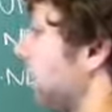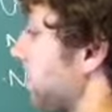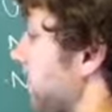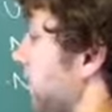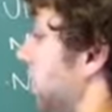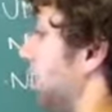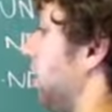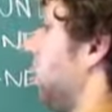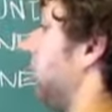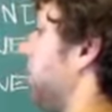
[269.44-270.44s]
This can
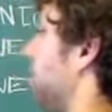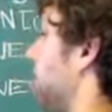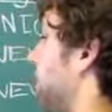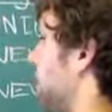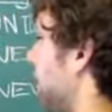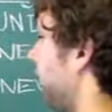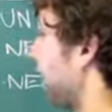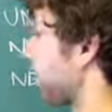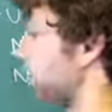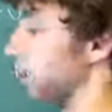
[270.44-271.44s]
be the
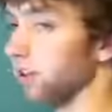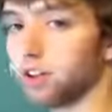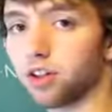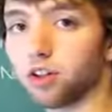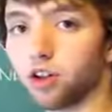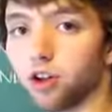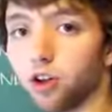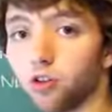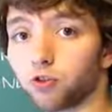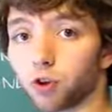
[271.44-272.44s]
connection
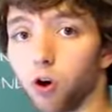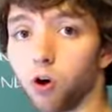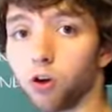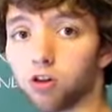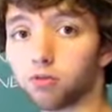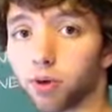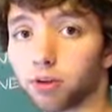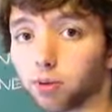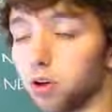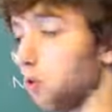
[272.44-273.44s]
for all of my